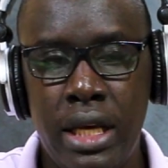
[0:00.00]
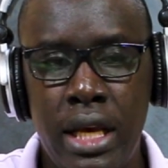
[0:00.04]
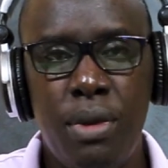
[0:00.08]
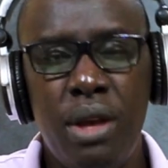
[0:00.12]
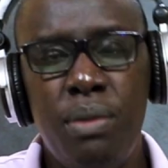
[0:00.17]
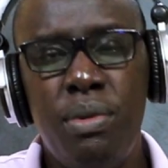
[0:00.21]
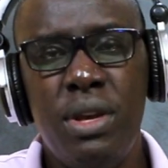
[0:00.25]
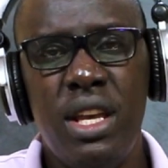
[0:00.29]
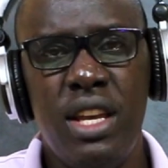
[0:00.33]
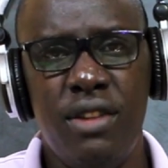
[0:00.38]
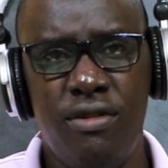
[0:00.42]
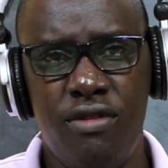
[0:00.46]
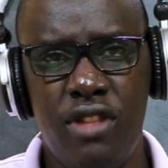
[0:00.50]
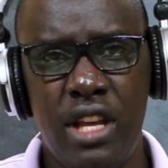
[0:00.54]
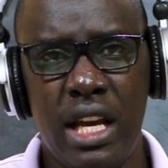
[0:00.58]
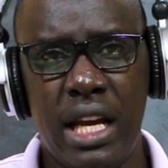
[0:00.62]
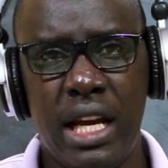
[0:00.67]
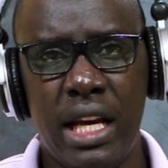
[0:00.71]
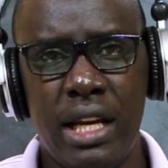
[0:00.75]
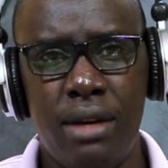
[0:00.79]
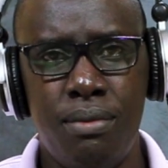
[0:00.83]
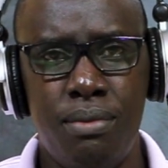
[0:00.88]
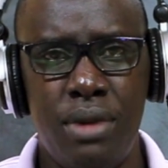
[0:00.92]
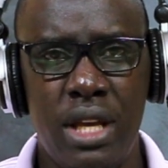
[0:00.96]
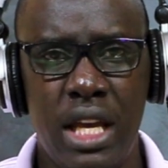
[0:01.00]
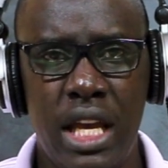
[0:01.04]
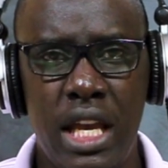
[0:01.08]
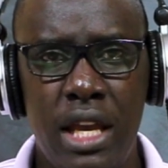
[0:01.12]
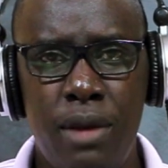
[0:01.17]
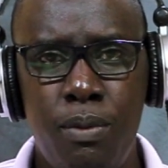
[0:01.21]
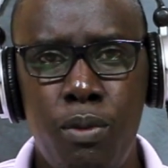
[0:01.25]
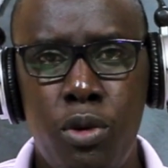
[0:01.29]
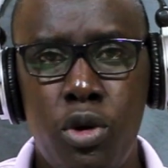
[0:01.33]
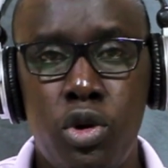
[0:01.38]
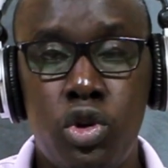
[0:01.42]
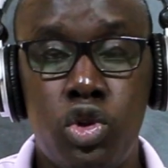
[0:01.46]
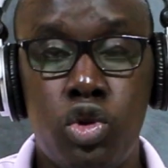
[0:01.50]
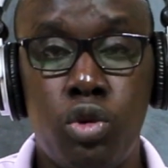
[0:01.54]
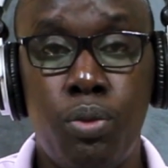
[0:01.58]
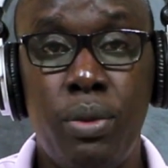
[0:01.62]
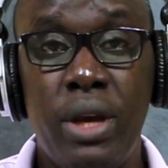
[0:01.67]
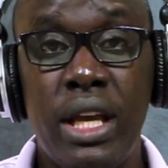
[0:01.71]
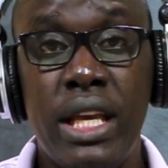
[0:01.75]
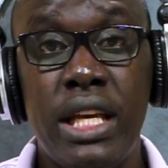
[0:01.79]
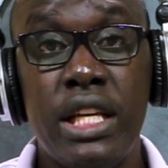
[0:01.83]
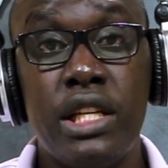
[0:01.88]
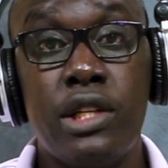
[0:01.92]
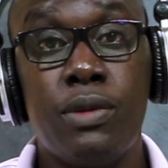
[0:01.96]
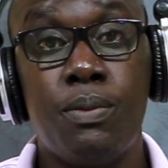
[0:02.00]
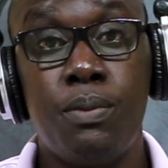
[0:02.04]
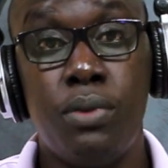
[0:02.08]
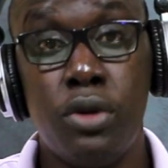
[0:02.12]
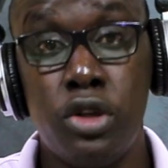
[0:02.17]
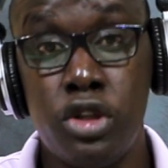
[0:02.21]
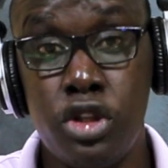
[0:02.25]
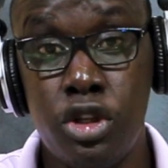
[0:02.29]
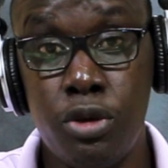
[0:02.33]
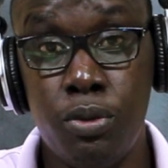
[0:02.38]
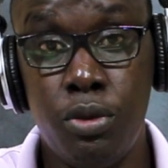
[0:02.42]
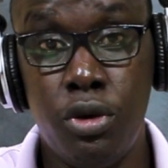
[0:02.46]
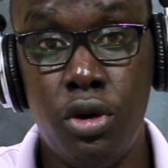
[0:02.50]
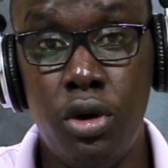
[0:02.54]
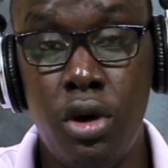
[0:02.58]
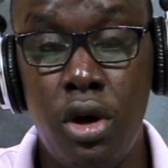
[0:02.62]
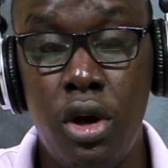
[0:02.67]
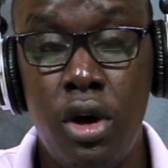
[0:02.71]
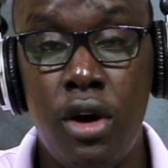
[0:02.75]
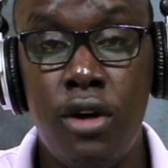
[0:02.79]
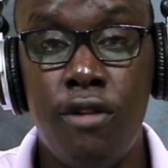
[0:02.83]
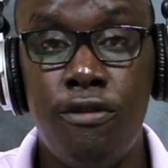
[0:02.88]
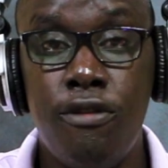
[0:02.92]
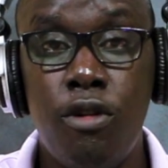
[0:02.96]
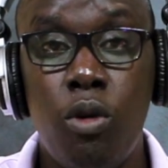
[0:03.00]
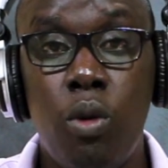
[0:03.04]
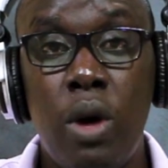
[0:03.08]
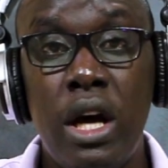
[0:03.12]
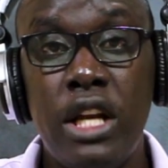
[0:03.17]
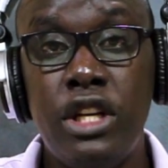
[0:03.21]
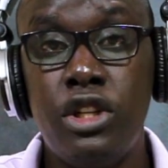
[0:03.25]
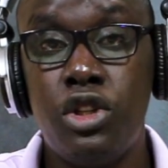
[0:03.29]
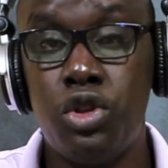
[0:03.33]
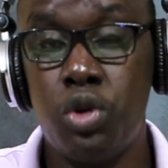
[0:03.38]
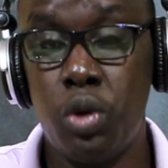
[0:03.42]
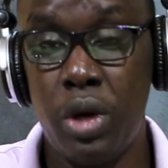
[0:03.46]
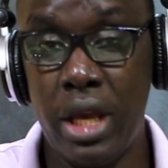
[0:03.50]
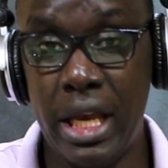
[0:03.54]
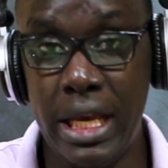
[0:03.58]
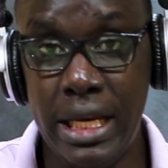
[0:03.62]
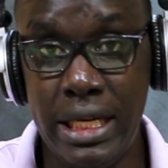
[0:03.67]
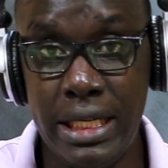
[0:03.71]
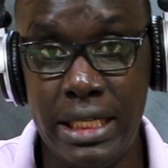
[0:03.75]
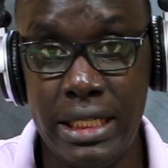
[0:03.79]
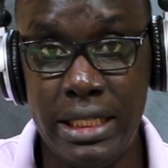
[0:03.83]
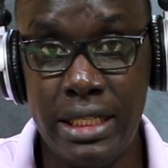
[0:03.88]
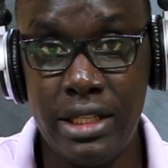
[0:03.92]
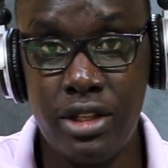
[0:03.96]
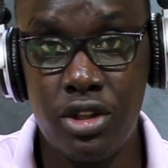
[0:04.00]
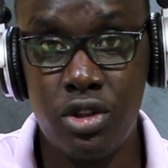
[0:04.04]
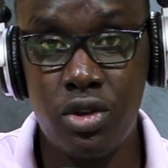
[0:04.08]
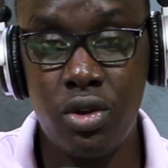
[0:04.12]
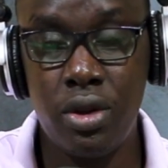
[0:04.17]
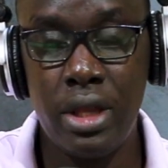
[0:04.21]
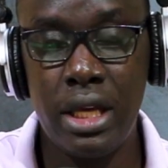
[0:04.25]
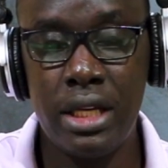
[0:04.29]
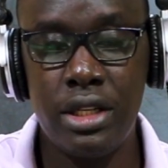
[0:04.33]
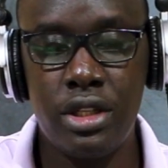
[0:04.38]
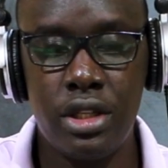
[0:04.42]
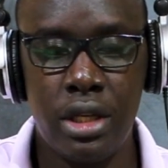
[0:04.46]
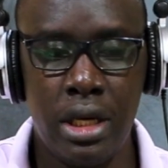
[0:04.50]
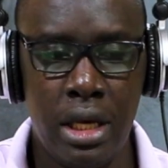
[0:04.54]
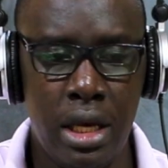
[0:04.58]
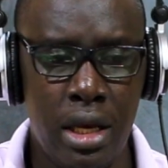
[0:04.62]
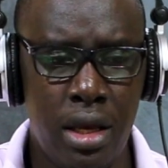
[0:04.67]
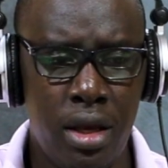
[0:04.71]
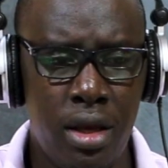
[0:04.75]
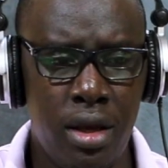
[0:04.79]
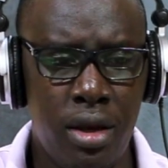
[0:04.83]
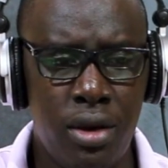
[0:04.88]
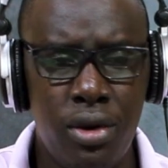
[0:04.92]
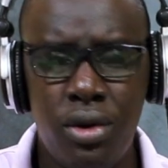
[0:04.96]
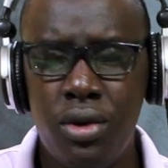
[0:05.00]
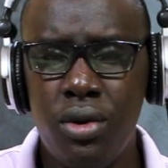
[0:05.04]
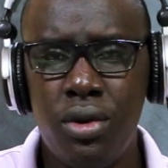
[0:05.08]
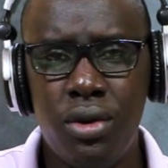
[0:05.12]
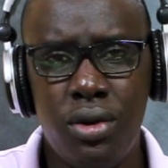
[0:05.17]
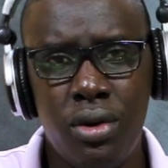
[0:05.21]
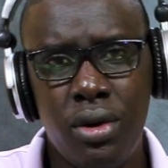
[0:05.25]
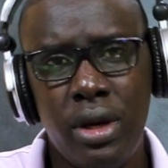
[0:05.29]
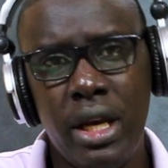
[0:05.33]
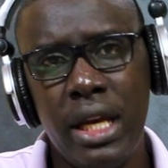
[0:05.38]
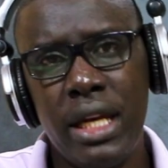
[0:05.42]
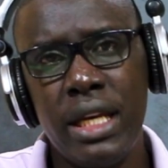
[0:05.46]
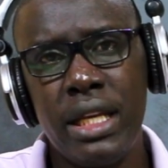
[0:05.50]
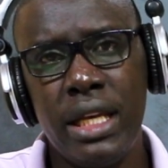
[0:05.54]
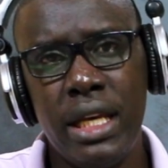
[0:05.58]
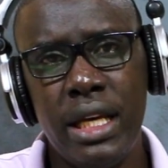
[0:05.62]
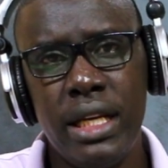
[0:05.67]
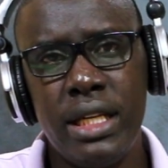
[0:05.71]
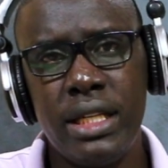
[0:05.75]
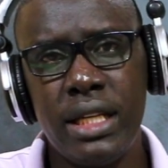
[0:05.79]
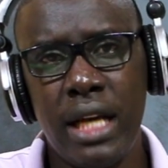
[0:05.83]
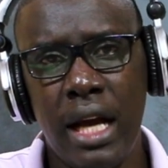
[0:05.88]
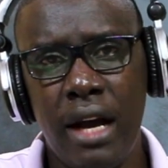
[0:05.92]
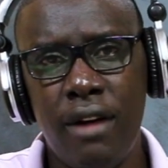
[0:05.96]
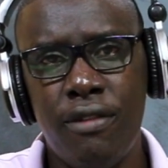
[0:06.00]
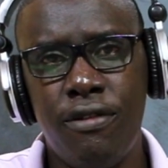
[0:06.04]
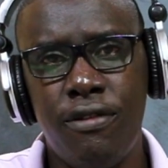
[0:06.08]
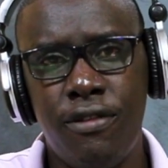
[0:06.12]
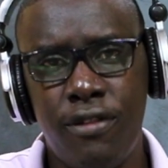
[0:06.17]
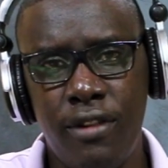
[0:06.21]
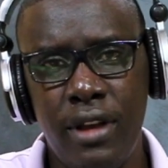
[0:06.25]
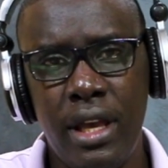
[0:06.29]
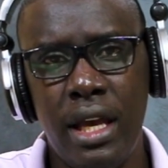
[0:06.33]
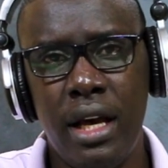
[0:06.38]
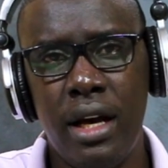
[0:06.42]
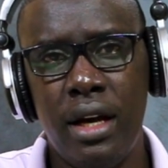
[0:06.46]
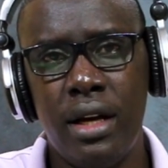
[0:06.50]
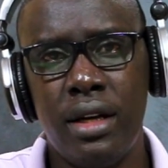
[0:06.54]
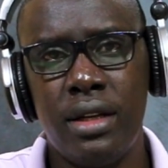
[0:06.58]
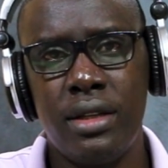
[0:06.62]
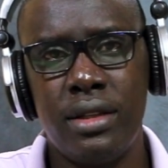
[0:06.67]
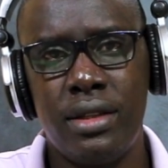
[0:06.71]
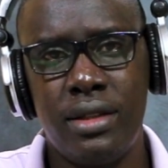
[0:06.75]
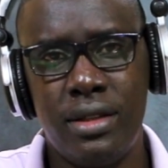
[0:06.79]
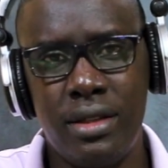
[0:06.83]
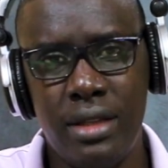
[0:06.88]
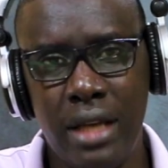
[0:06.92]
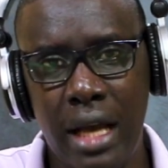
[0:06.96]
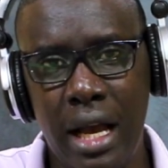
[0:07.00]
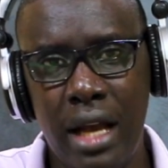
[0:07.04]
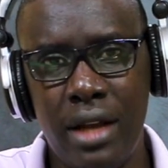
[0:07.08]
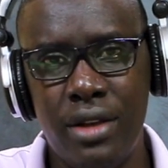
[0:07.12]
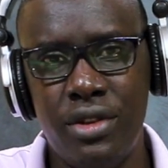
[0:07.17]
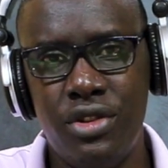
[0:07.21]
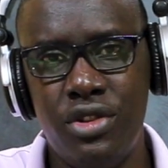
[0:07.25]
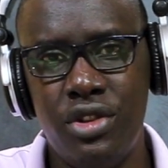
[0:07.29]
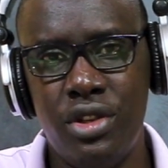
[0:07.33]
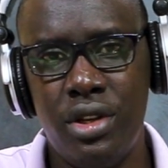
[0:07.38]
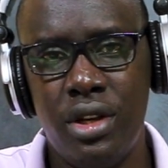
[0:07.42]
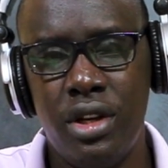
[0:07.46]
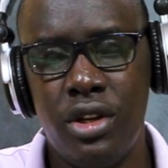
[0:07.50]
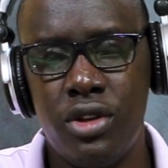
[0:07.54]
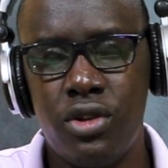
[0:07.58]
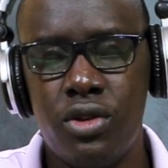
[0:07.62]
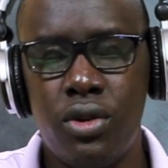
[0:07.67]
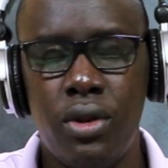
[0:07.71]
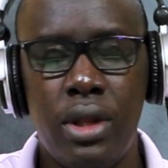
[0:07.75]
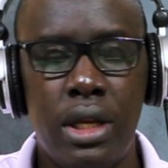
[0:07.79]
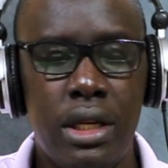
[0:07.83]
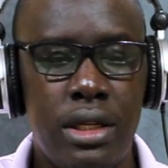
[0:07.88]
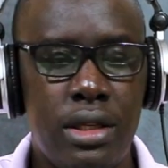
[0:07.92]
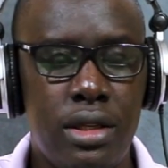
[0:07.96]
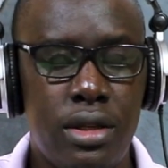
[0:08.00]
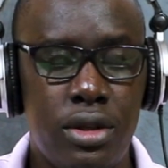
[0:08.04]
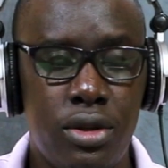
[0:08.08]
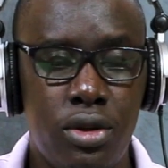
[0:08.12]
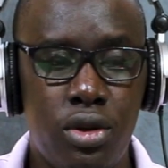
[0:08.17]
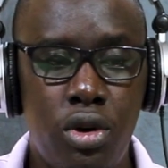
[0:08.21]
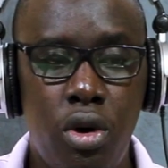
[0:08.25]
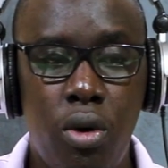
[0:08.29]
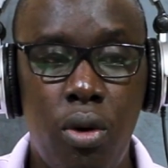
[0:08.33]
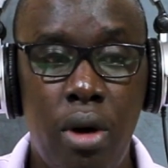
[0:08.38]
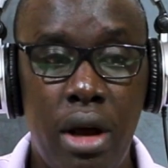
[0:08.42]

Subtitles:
Maybe if they can be able to make it possible for one to edit so that you can get a fair charge, so that no